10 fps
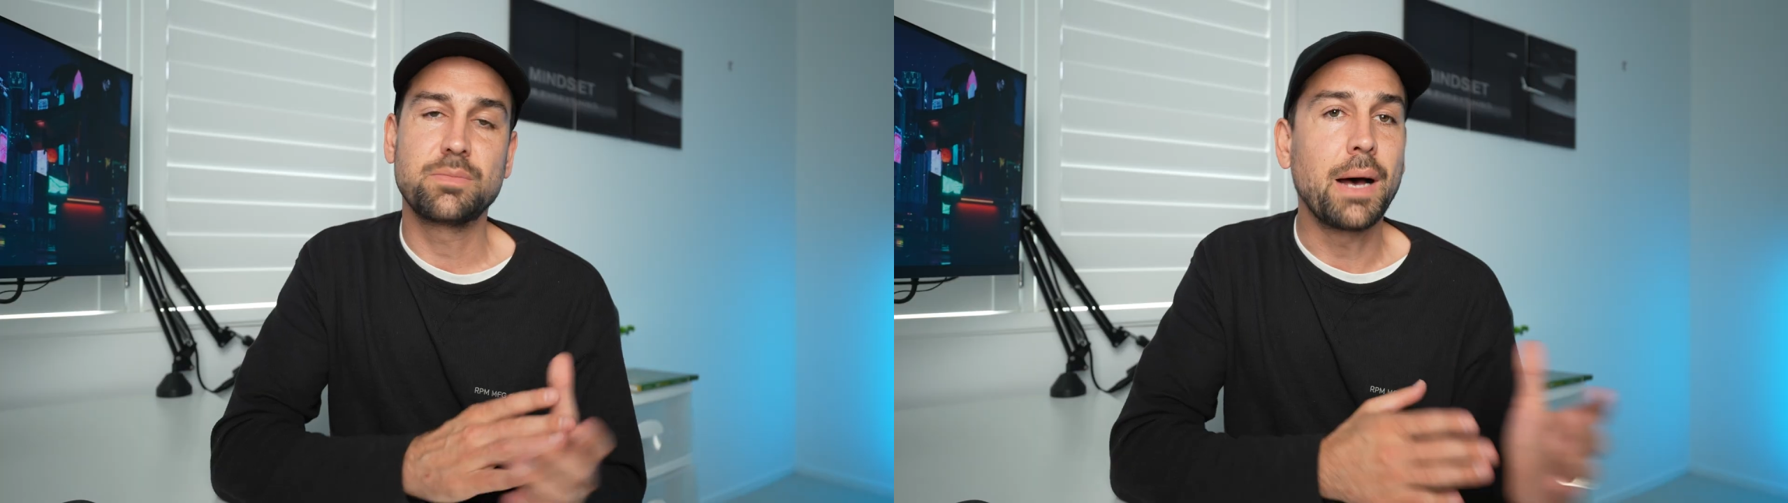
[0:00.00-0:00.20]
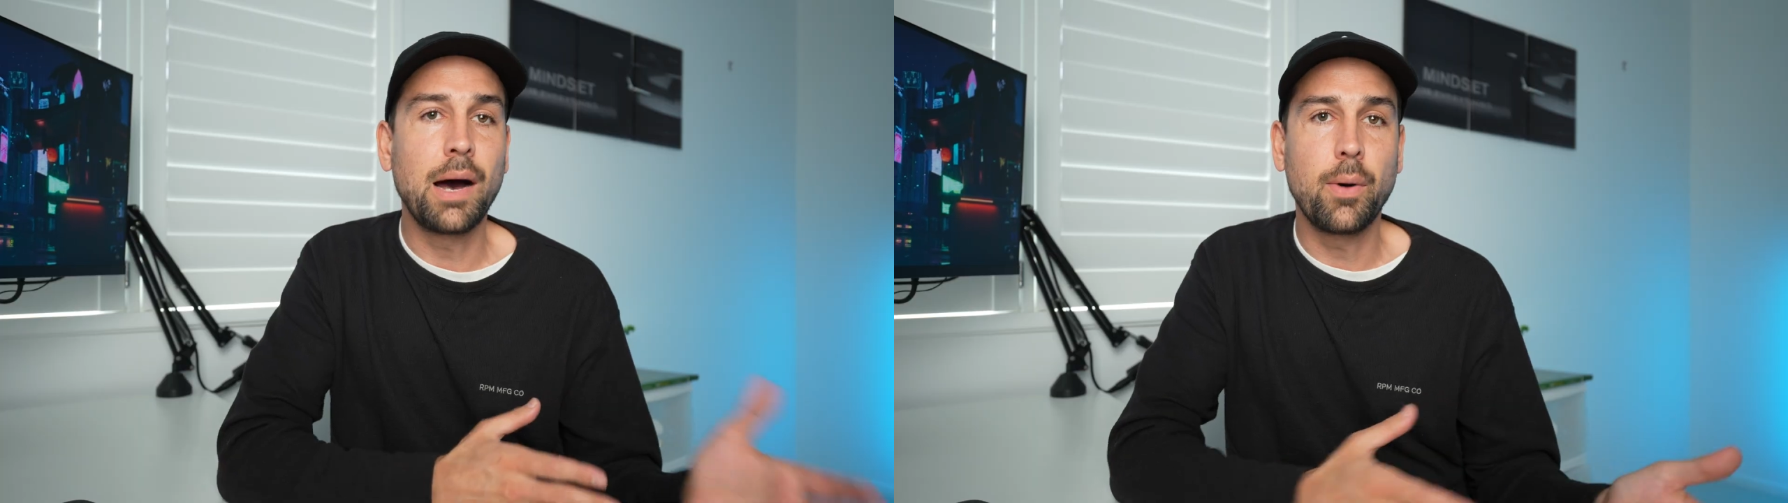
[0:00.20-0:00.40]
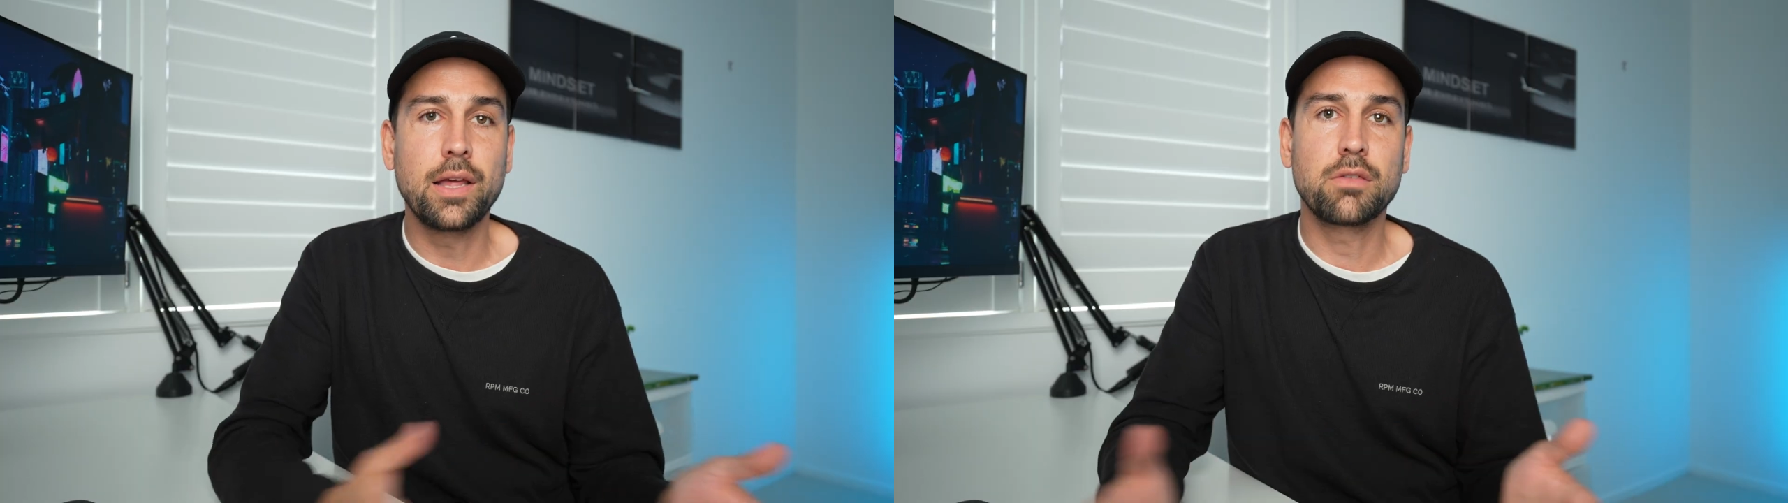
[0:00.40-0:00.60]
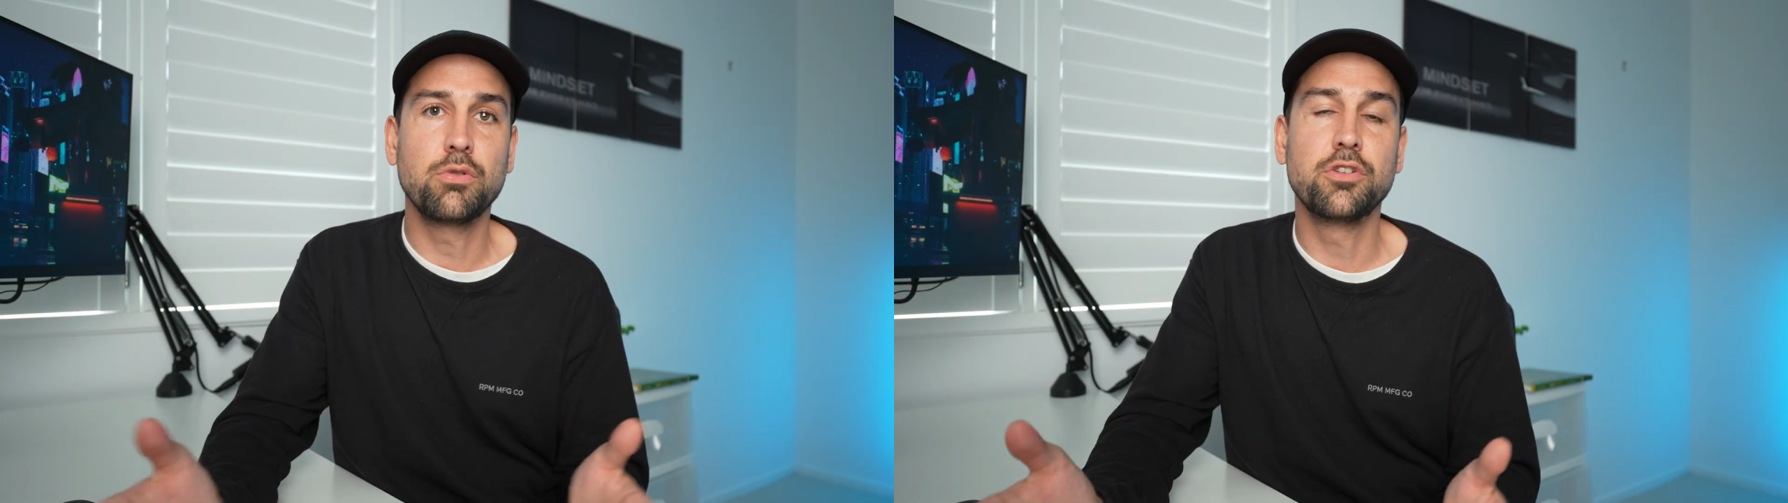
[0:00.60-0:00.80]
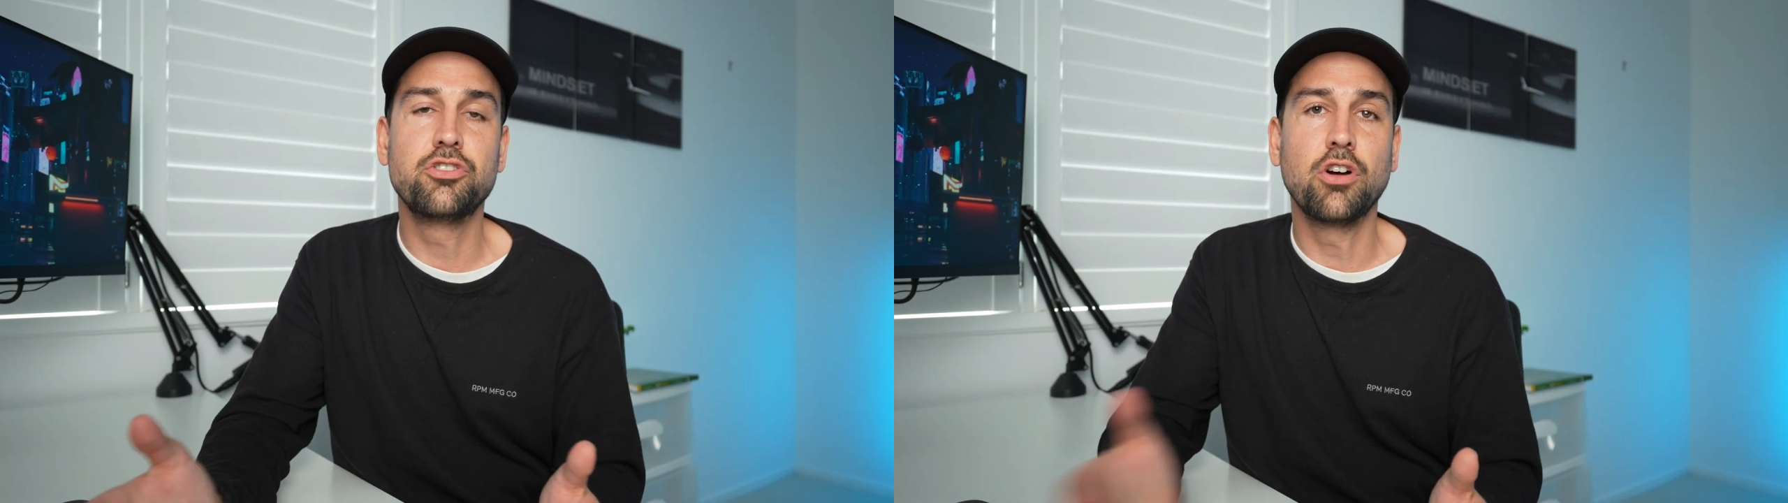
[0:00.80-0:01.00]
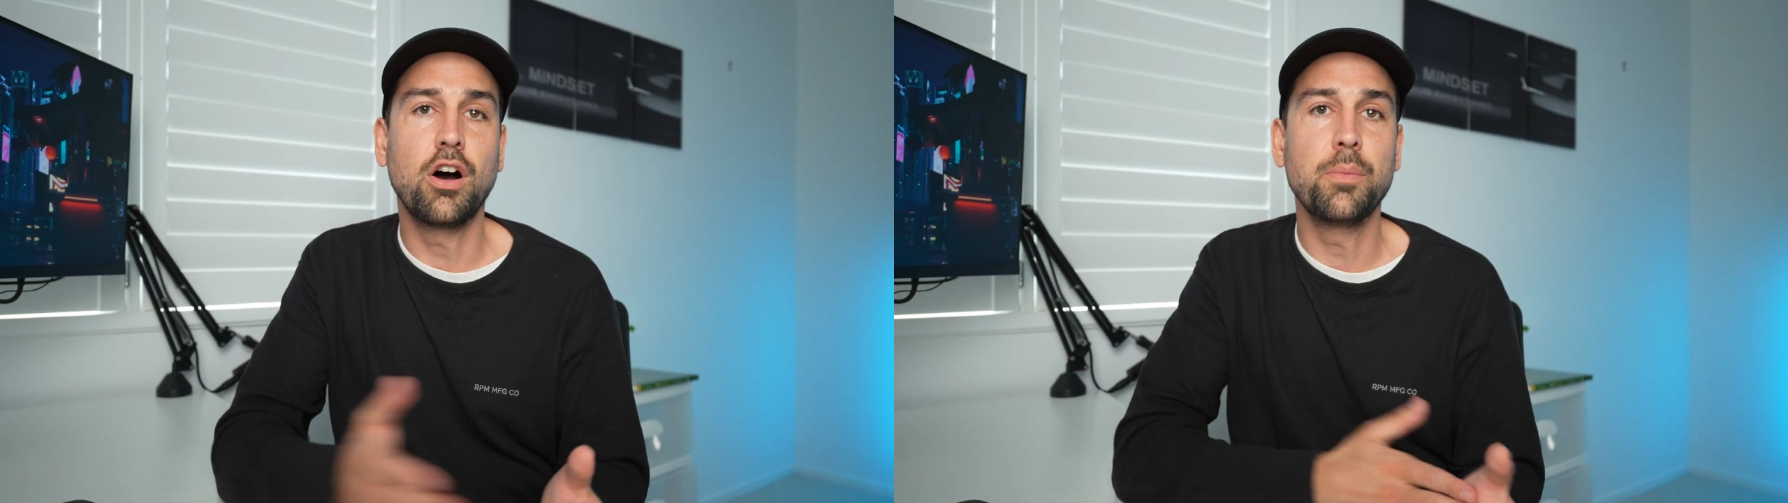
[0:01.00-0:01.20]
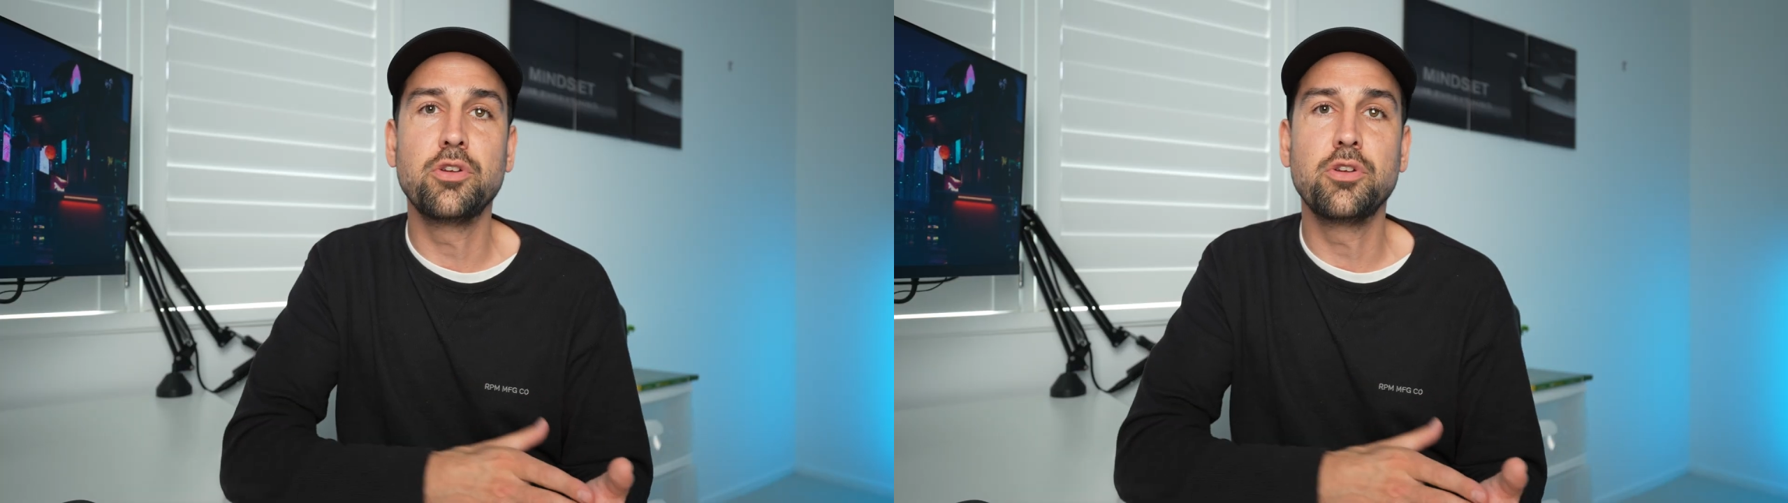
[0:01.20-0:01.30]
partway through the job,